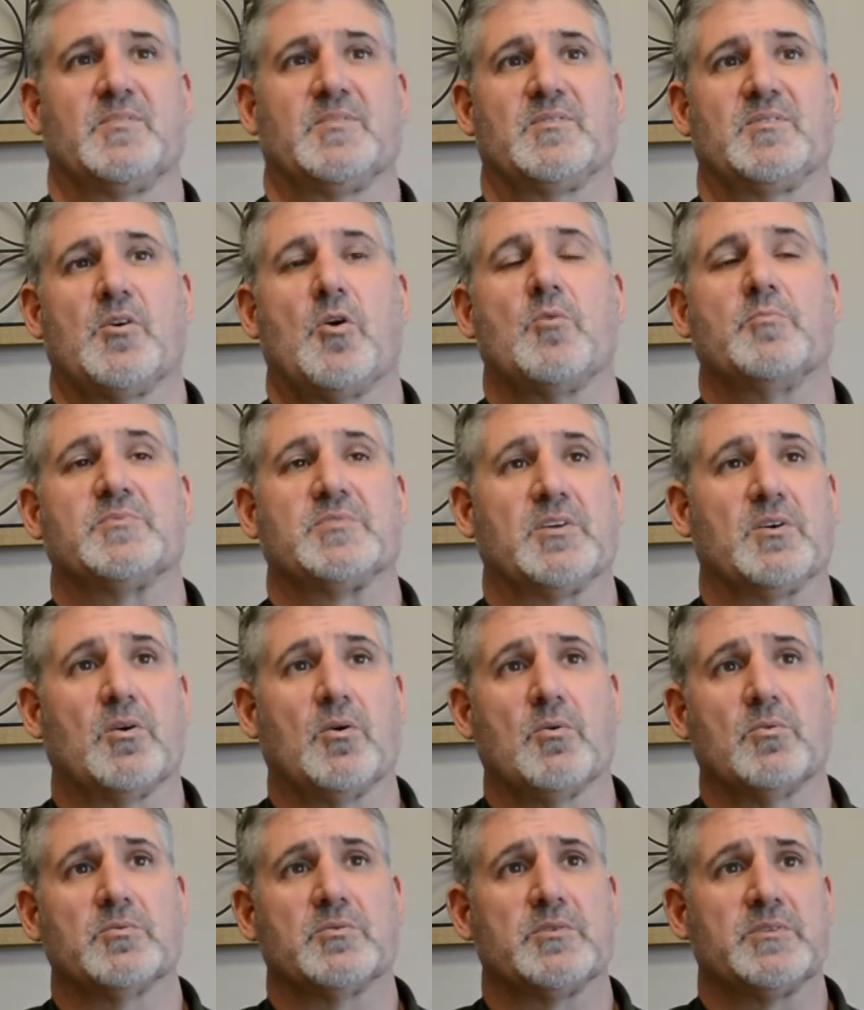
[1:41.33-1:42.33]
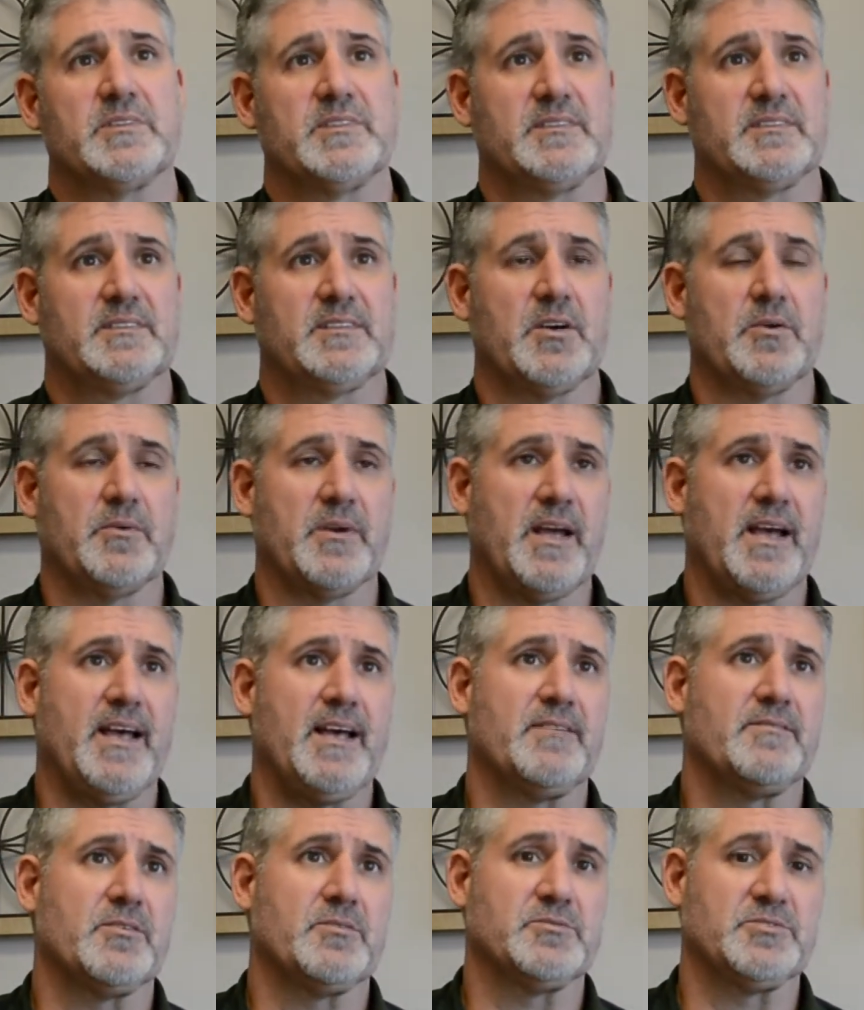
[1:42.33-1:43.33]
Homes that are older don't
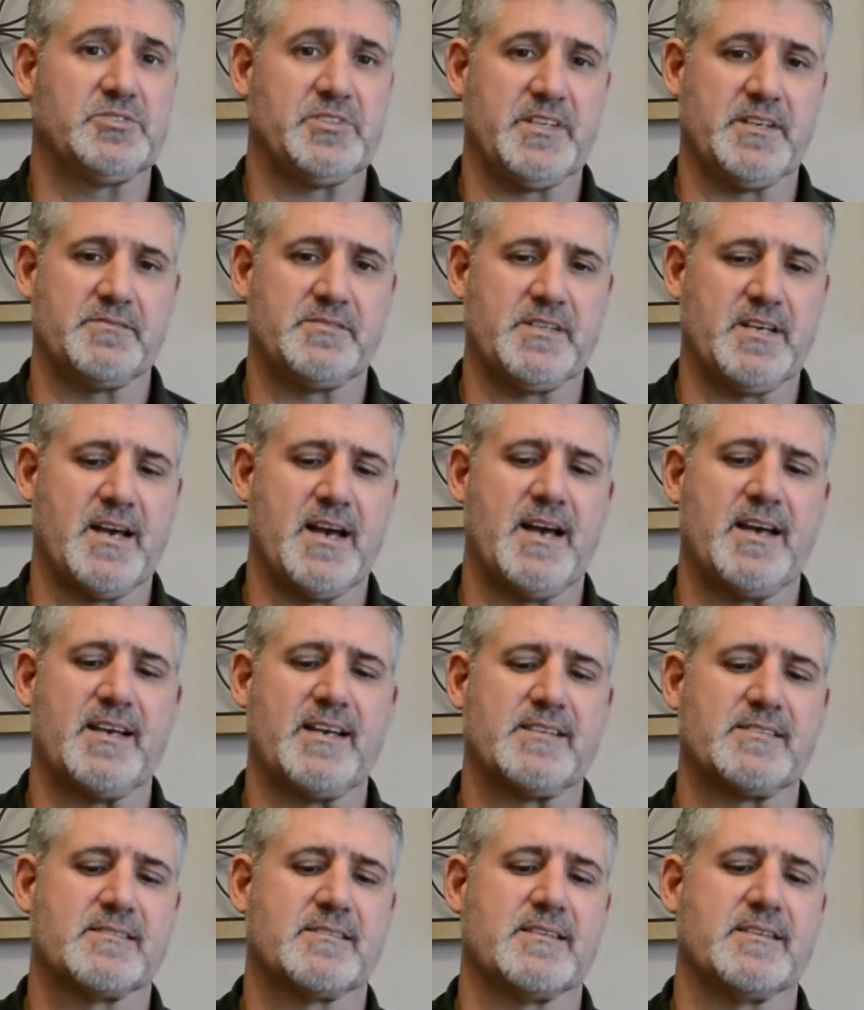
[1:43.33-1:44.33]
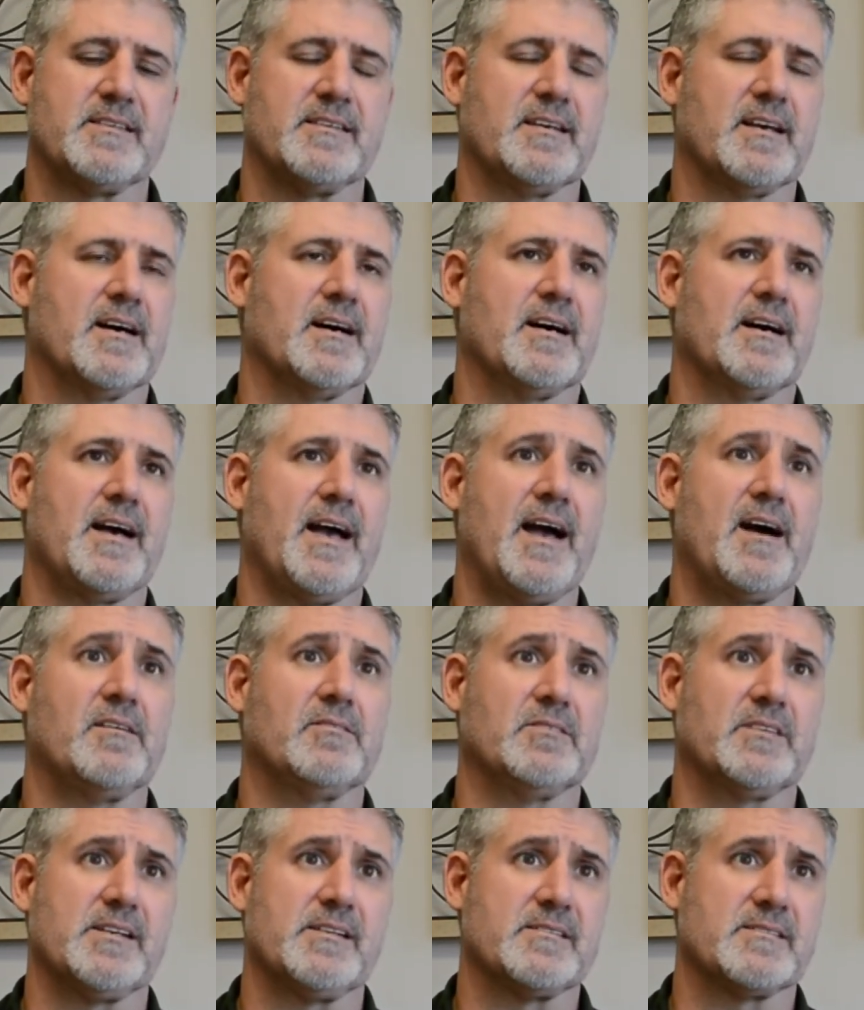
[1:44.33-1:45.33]
have those G F C I. It's the uh,
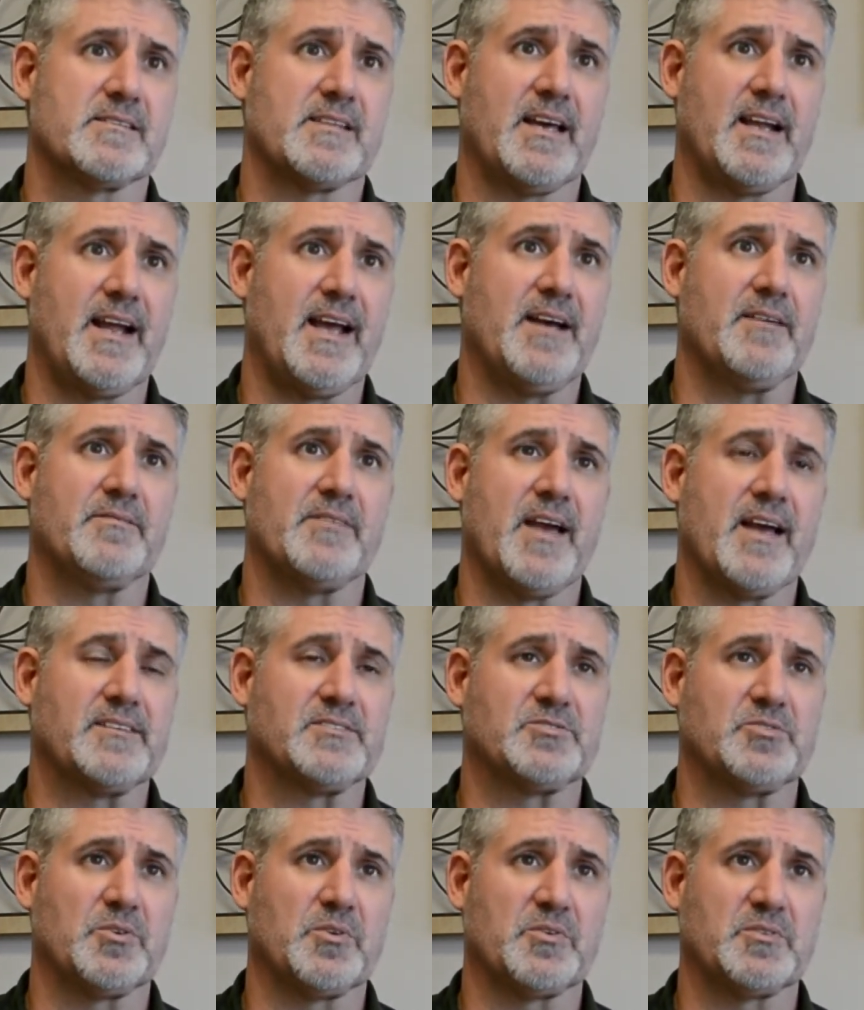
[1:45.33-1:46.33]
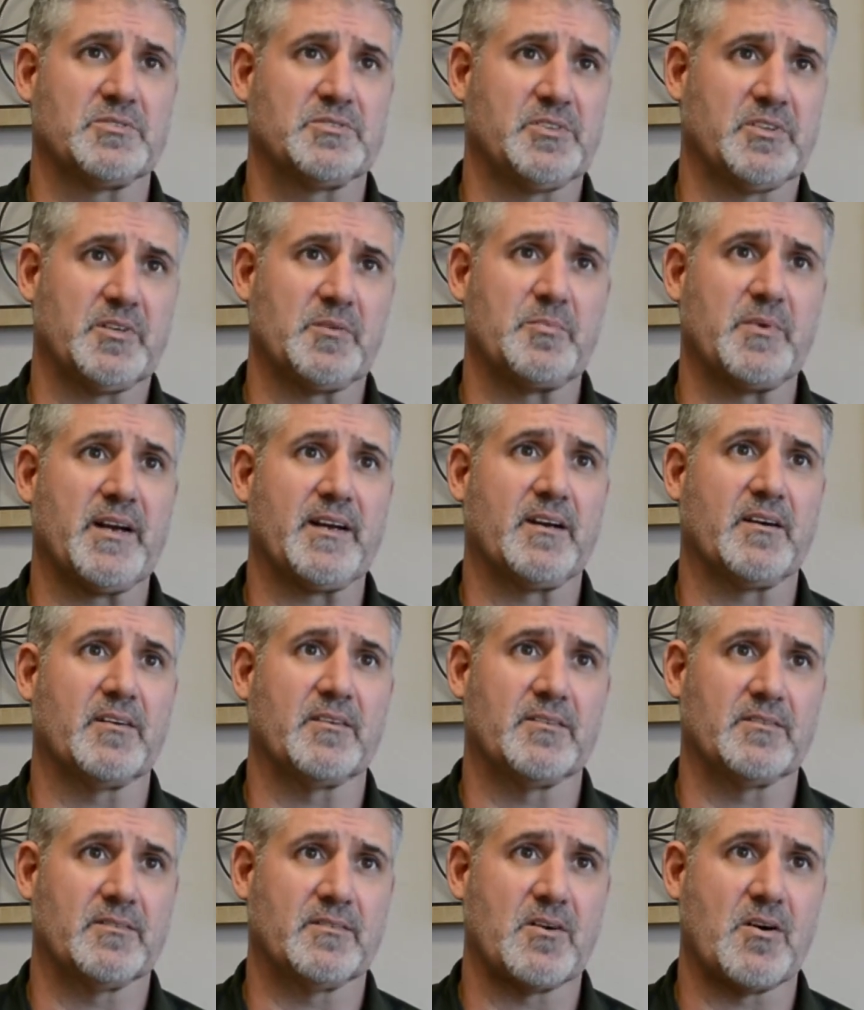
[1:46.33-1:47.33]
outlets that have that cir circuit
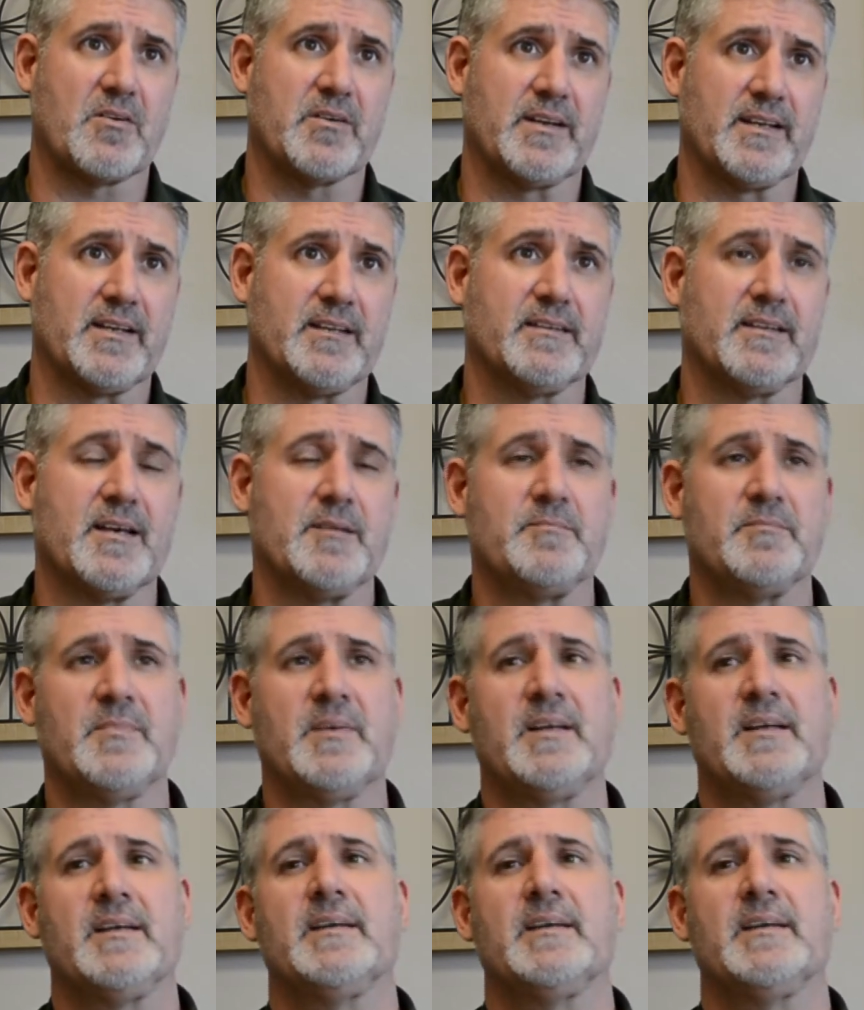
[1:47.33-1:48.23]
breaker already in them.